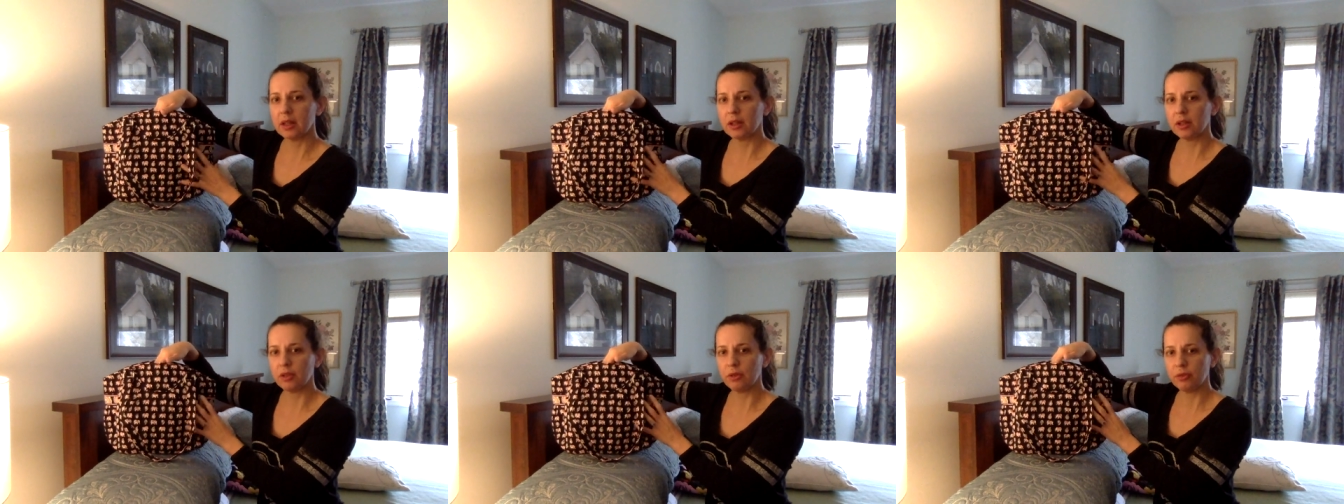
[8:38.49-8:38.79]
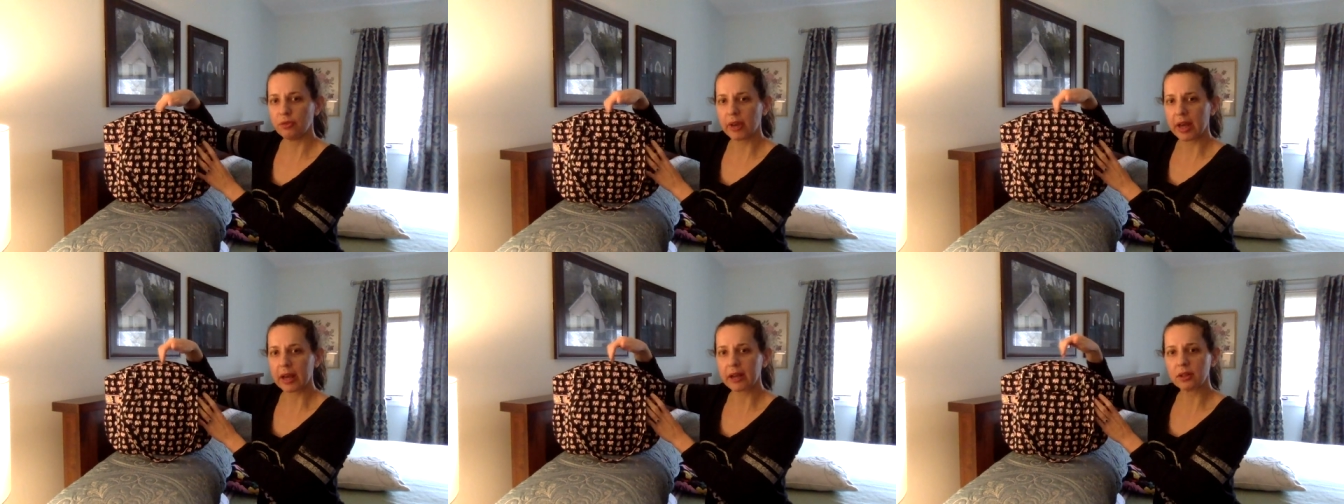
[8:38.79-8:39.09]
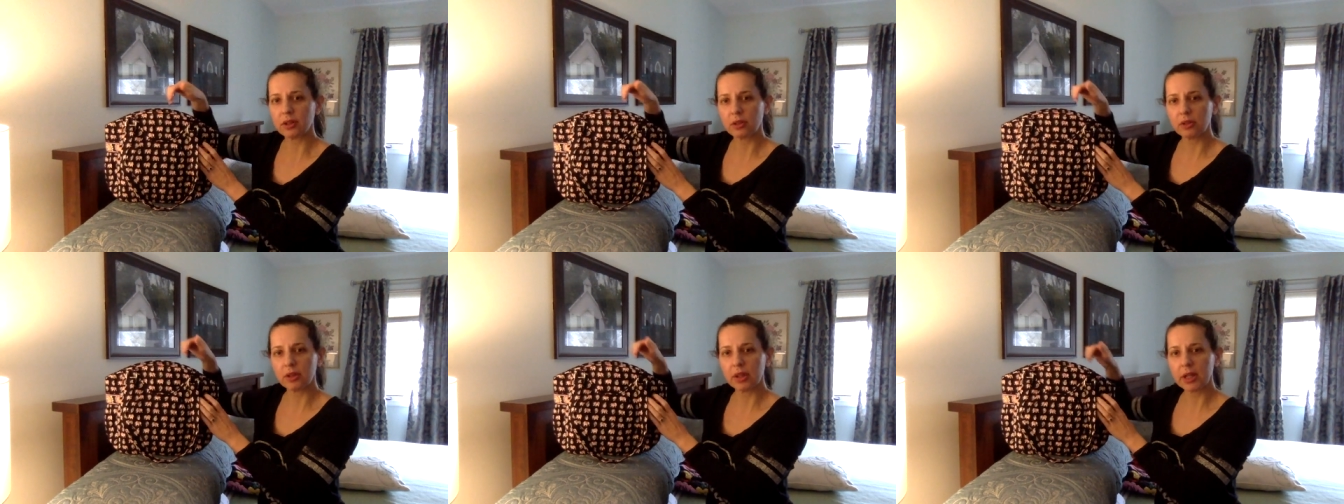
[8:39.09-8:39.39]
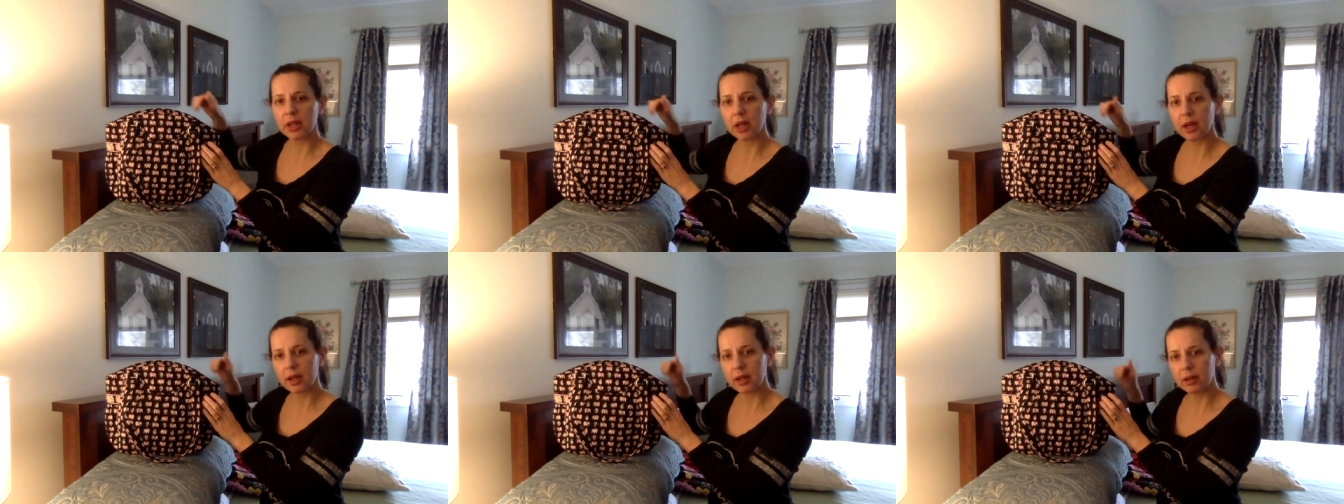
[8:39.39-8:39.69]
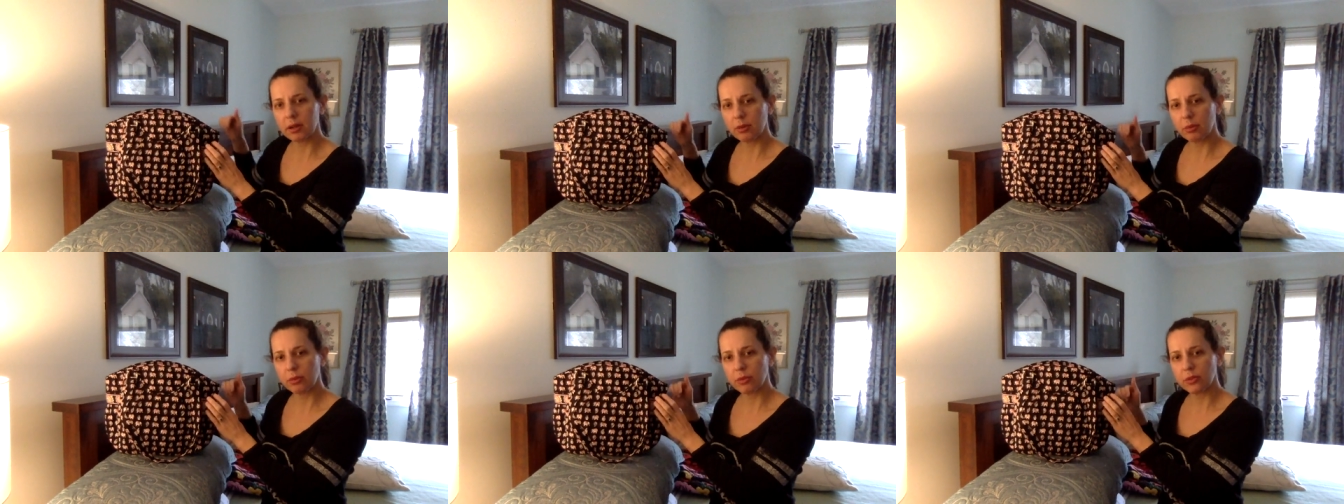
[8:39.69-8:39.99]
new factory
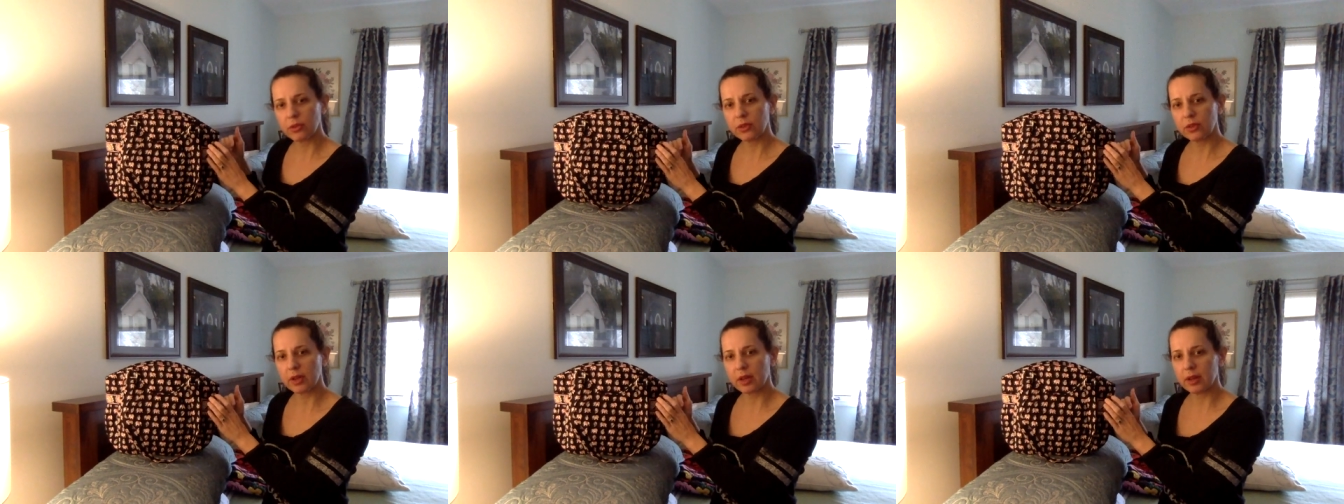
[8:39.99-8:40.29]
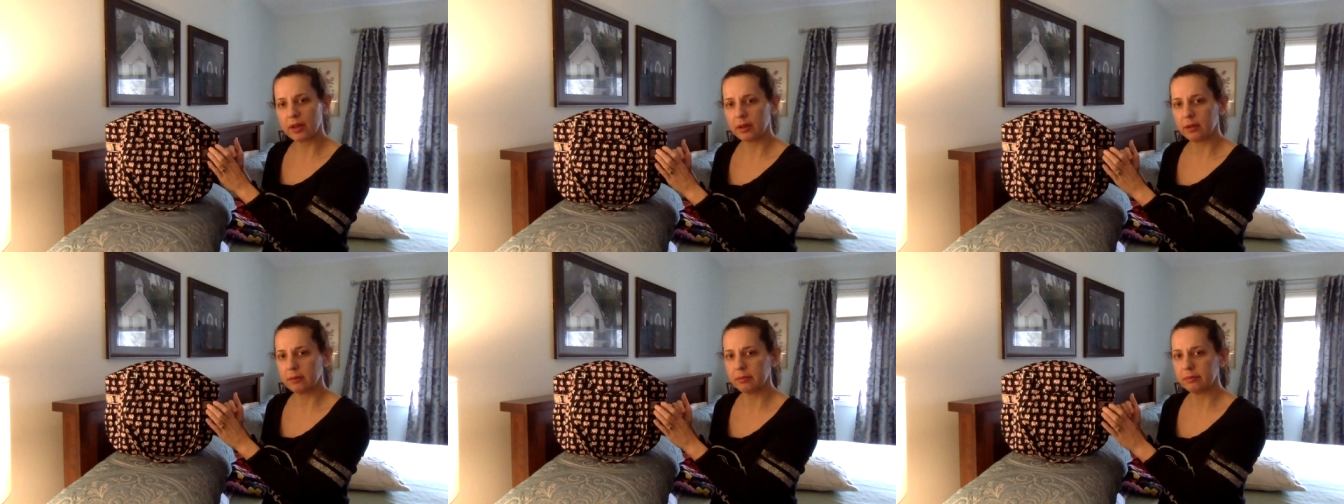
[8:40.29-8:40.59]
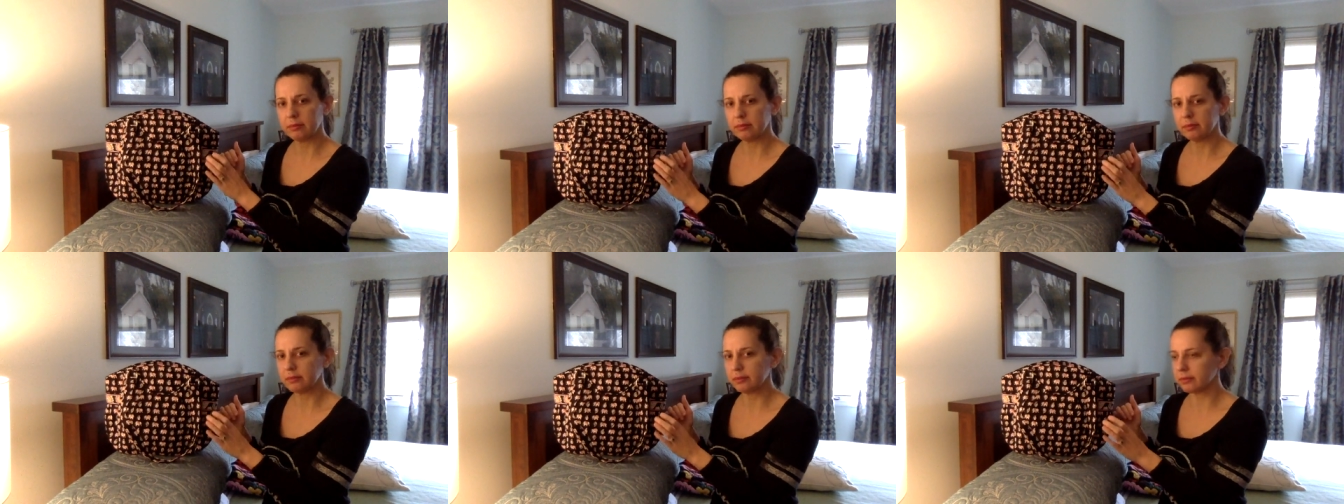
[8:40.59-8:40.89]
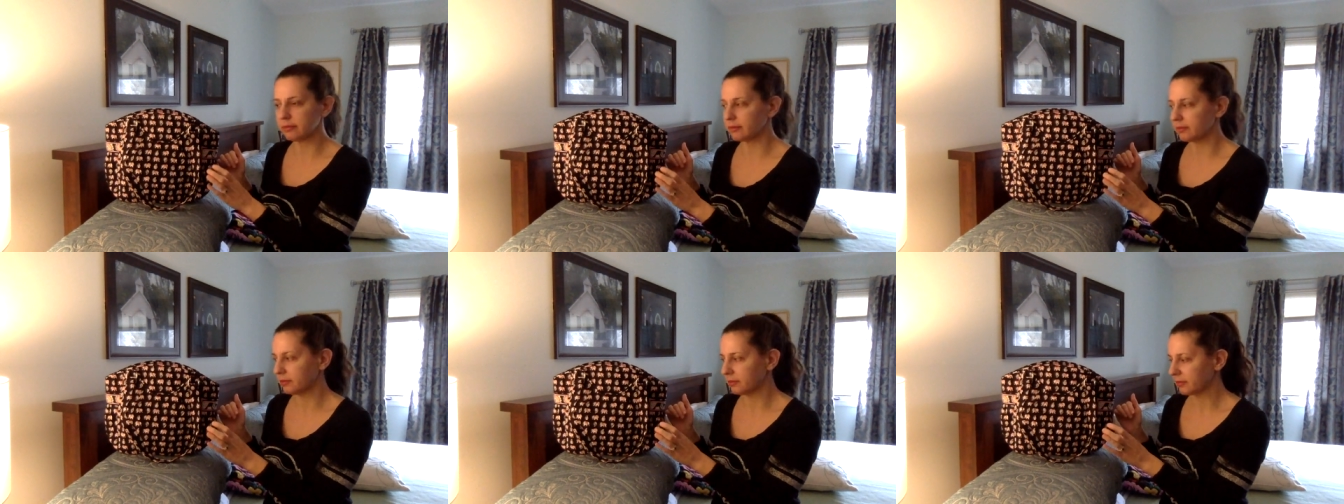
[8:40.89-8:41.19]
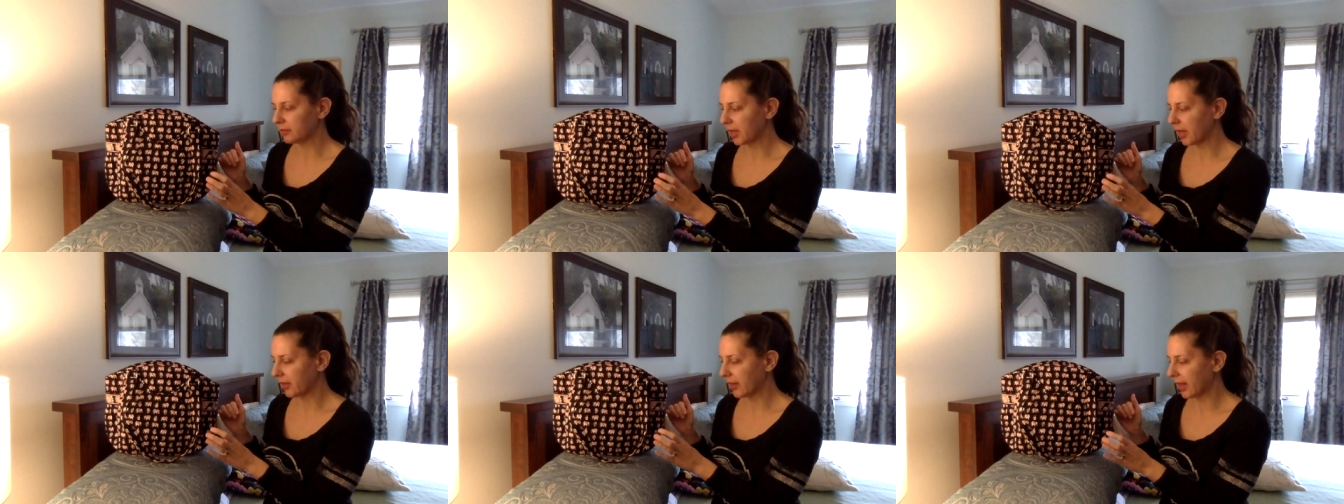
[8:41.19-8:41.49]
items, and
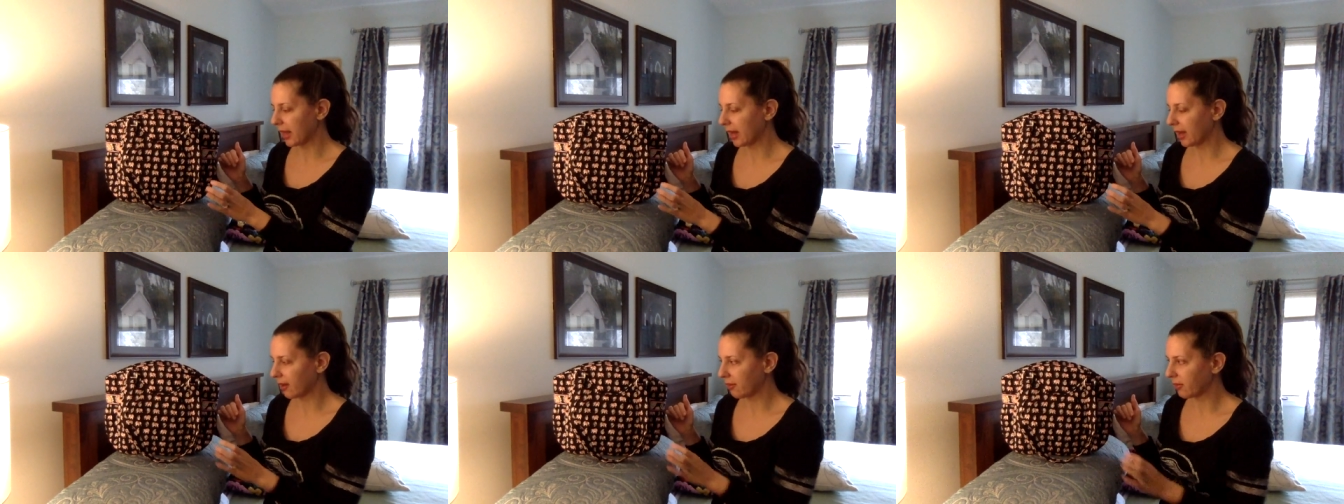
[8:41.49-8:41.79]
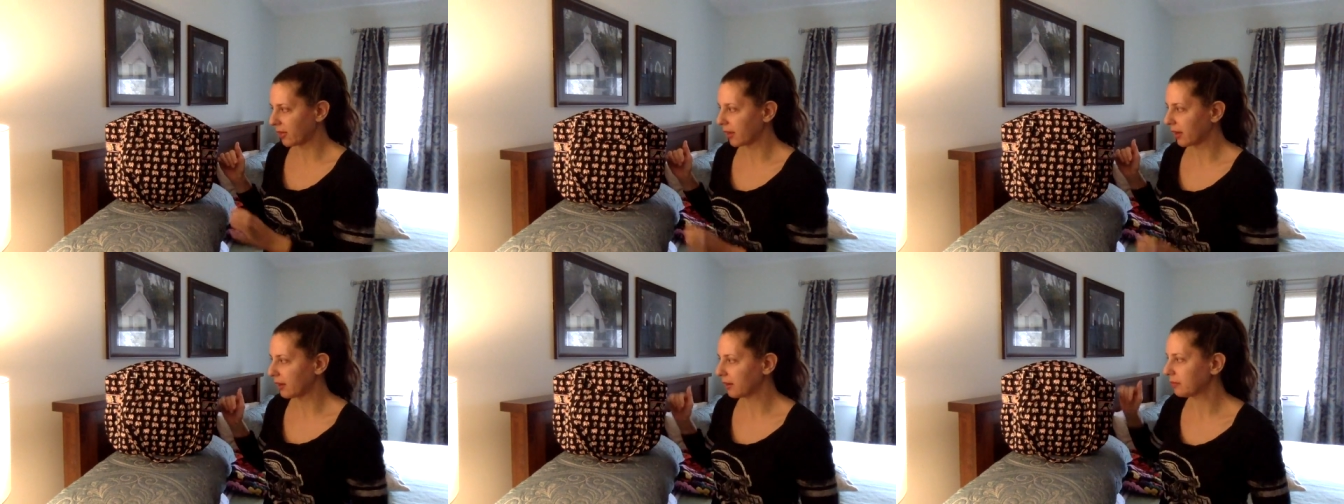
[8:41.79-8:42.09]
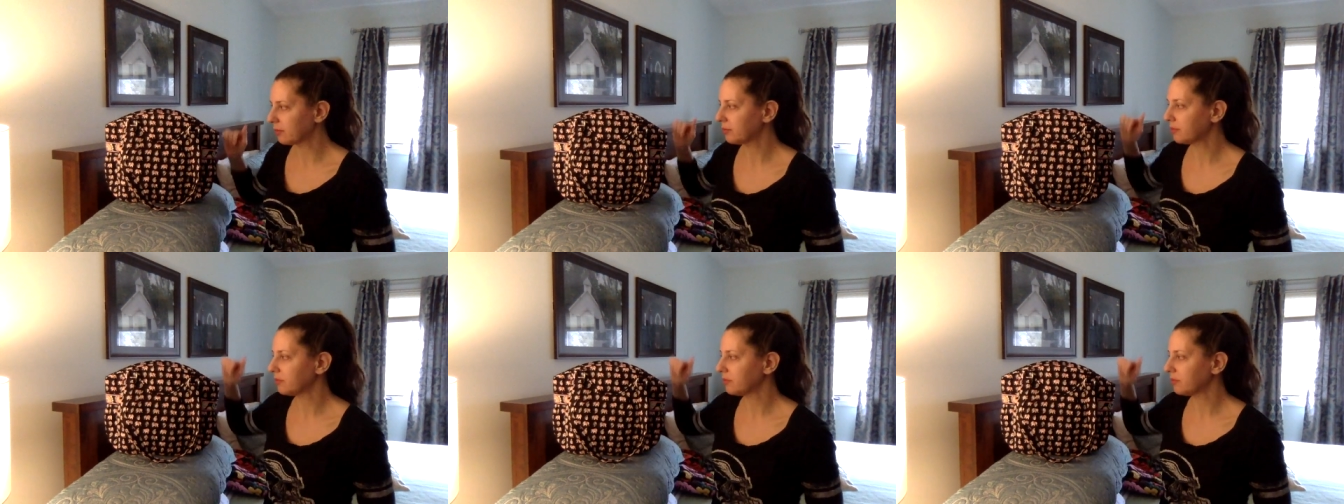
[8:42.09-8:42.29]
they have the